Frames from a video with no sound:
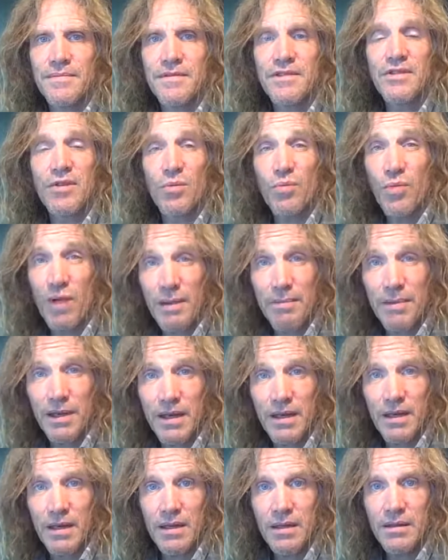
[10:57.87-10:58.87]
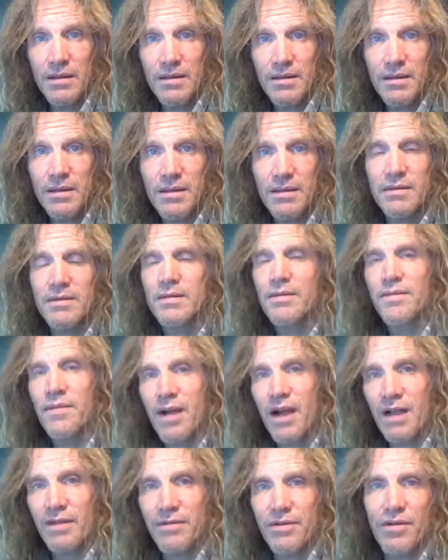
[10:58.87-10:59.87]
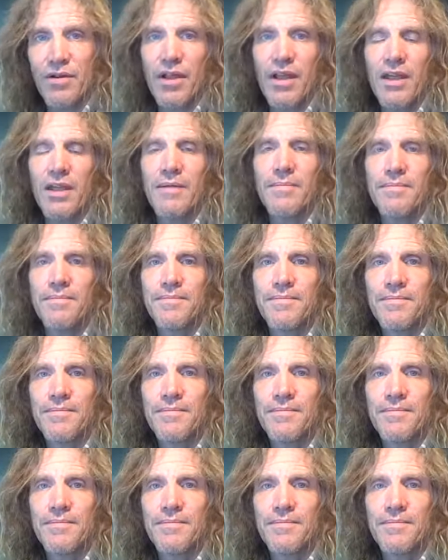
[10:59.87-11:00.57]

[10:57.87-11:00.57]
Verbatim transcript: It's a weapon in a survival game.